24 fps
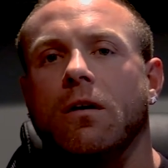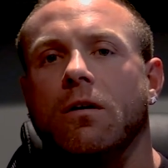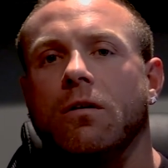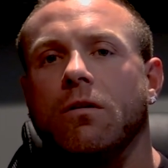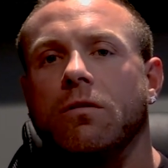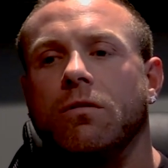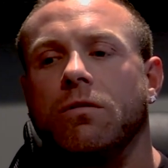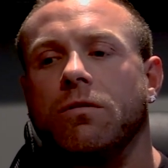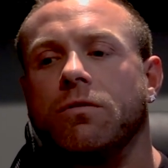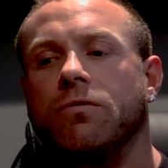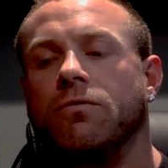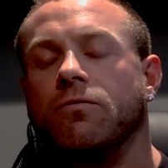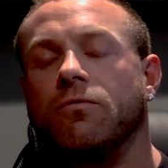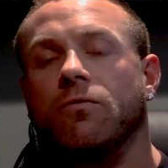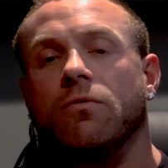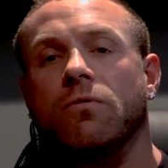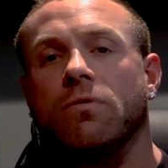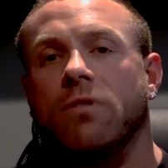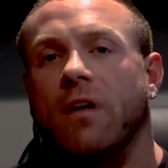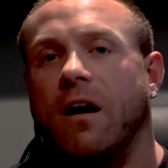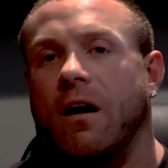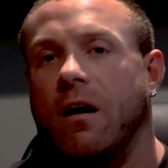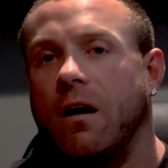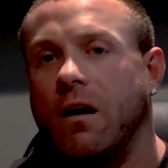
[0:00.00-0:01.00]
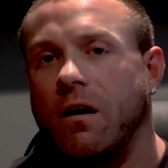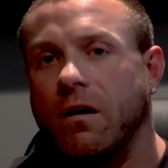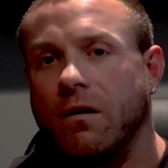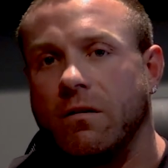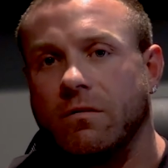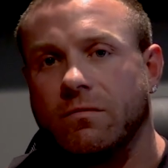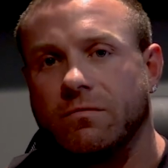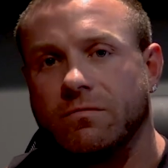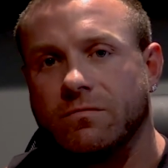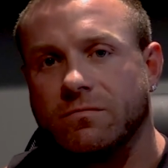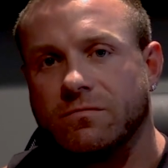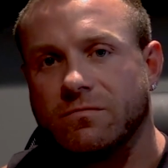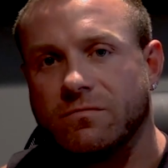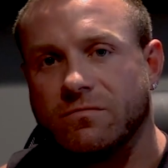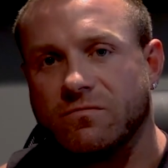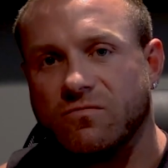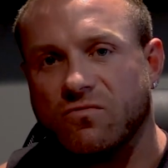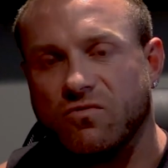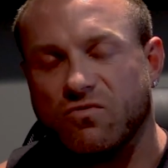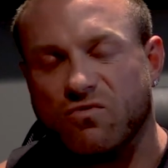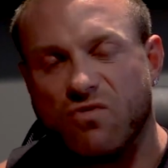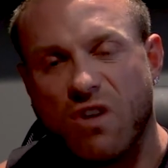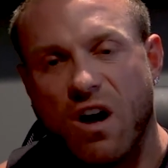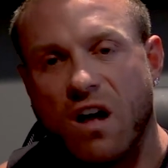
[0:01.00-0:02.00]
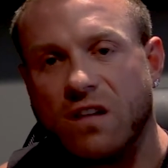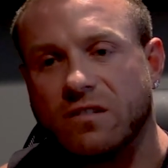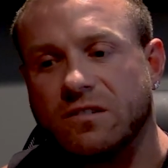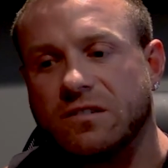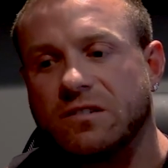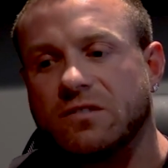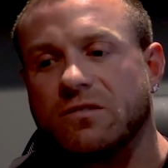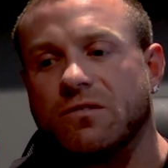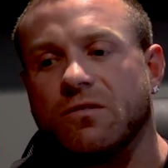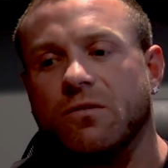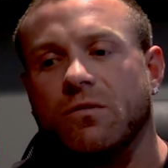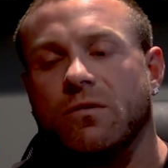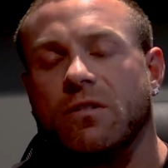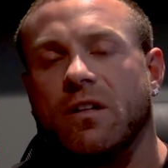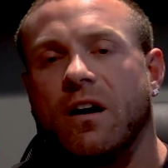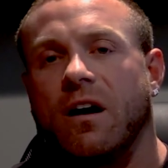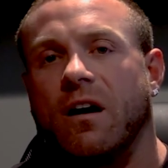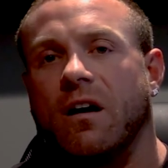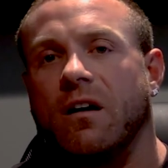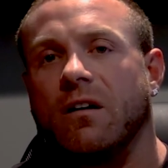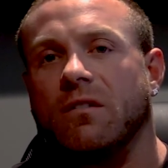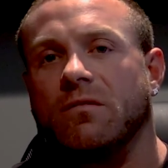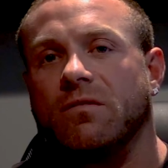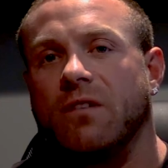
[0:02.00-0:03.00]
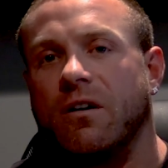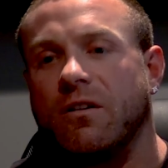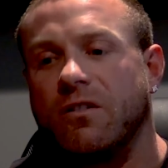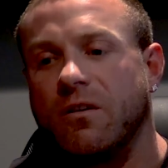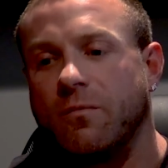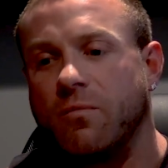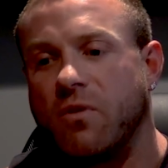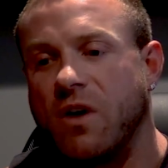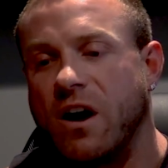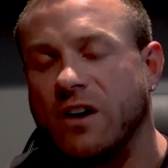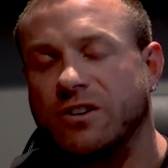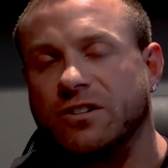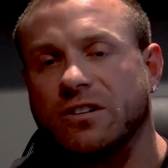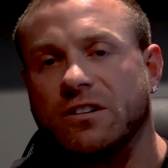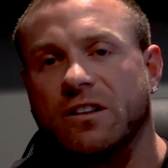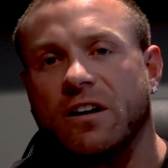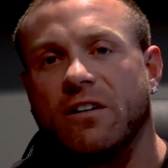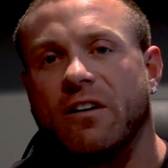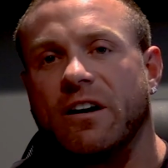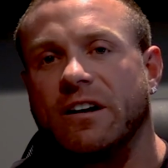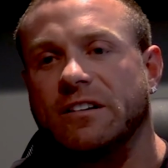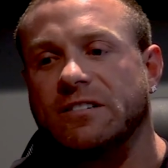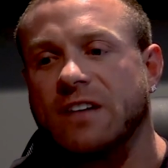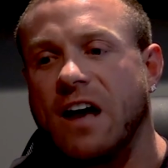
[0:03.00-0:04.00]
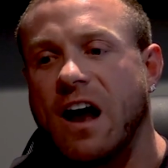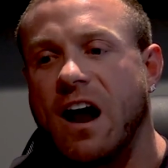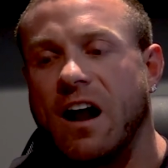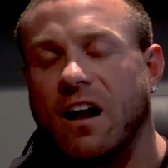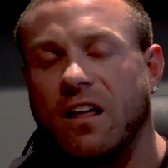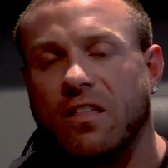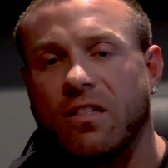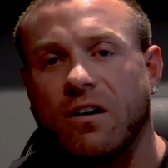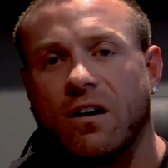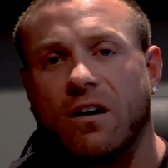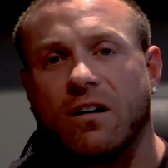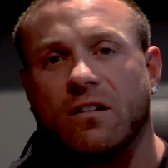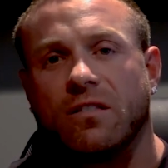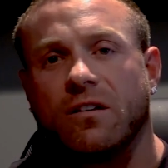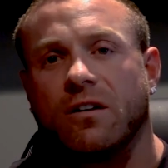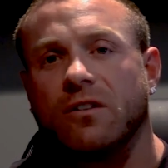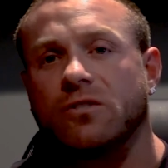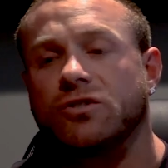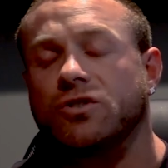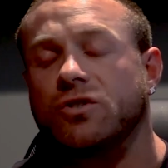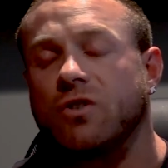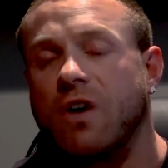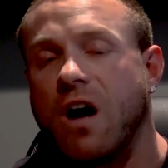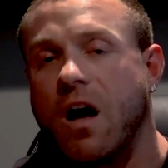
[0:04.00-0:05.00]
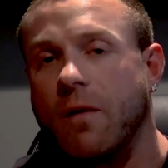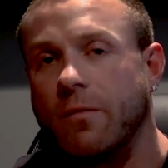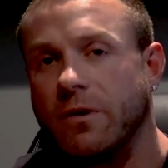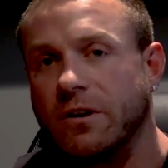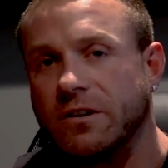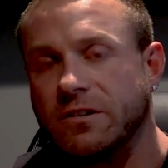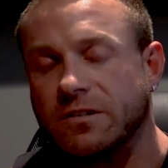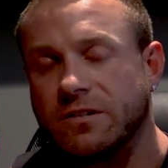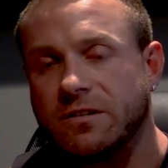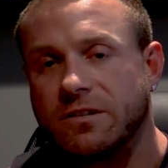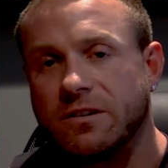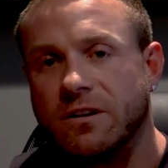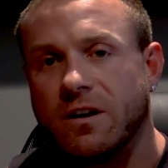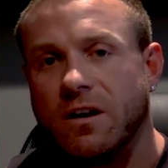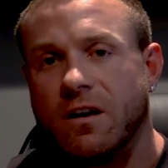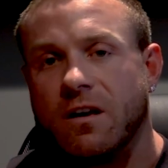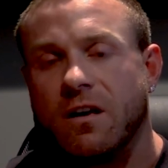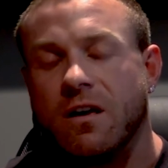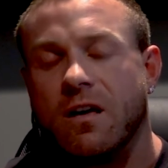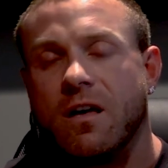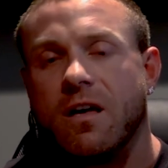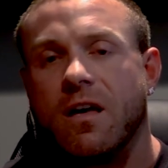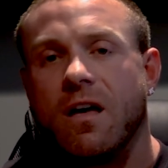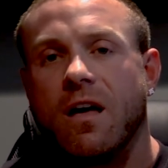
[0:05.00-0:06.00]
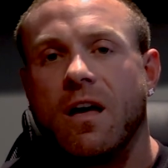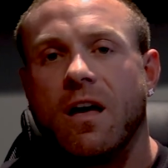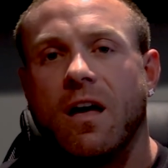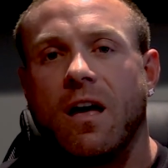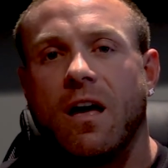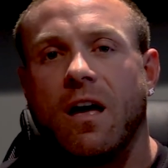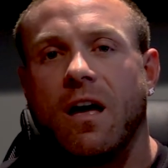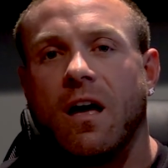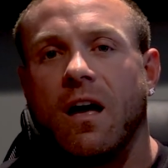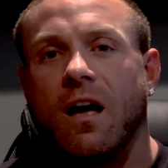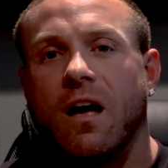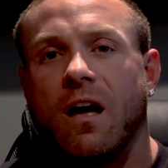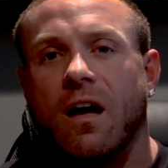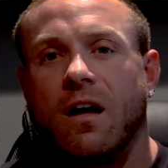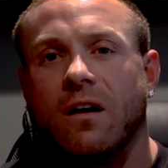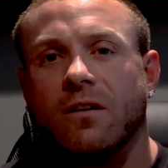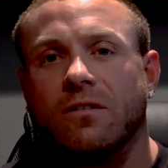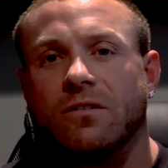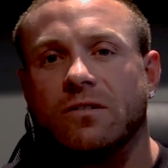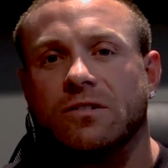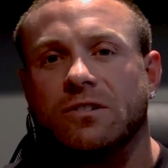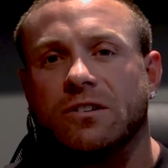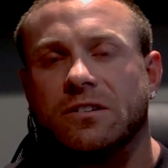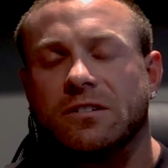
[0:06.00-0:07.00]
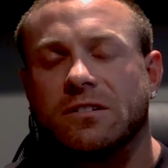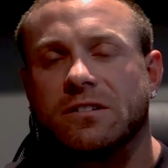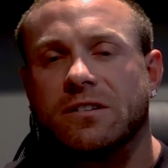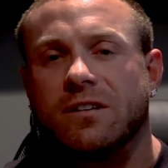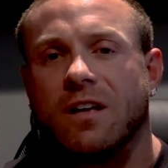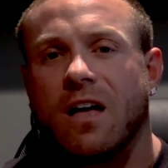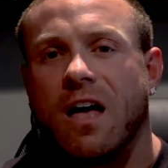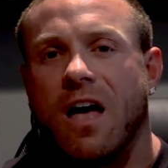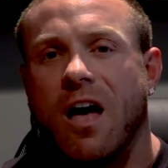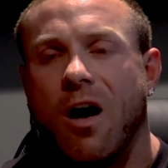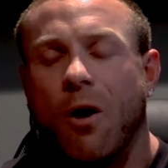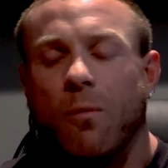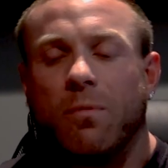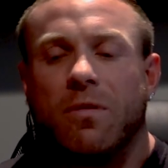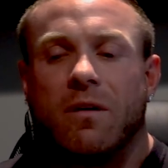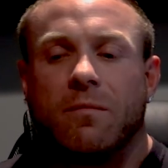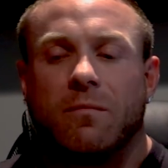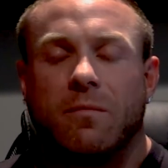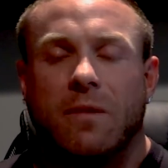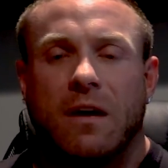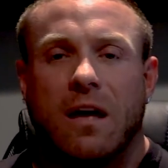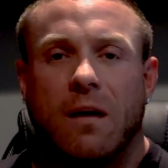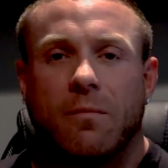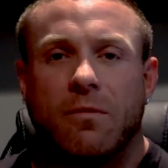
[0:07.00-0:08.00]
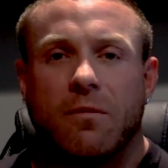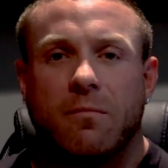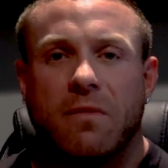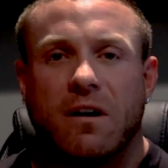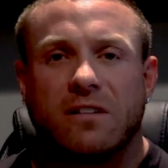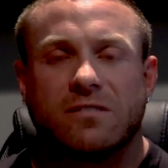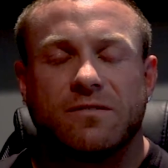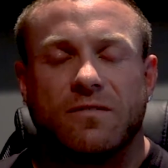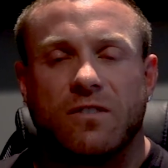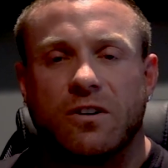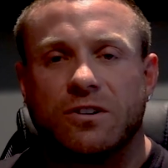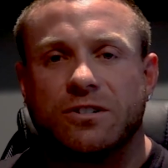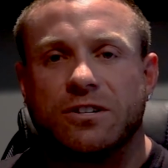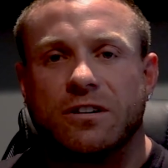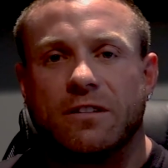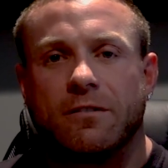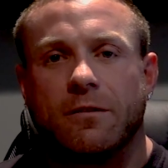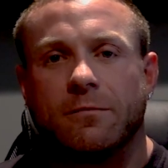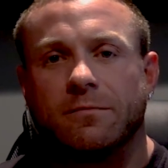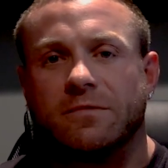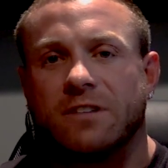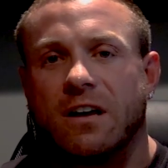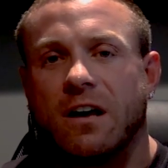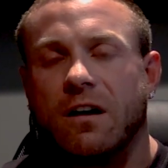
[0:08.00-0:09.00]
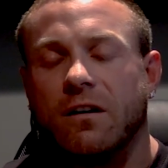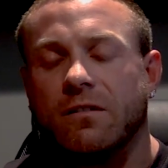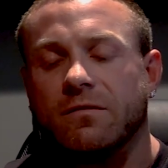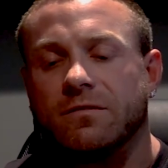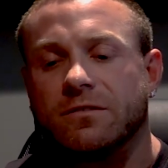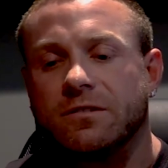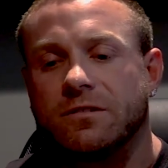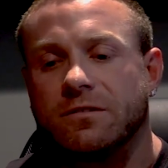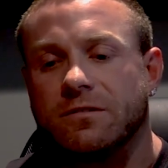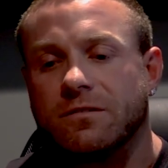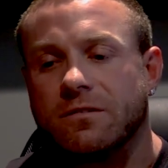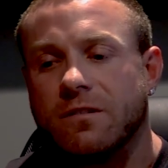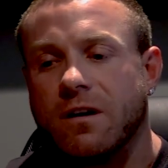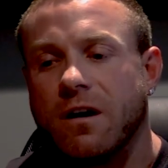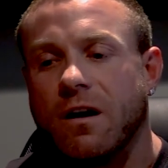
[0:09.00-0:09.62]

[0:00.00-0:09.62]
through their ruts, through their depression, their anxiety, their traumas, and just help them become the best version of themselves.